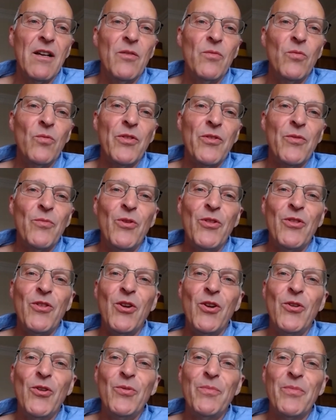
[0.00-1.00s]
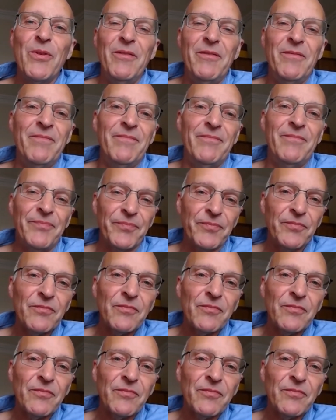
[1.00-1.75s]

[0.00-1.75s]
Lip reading: with the loop that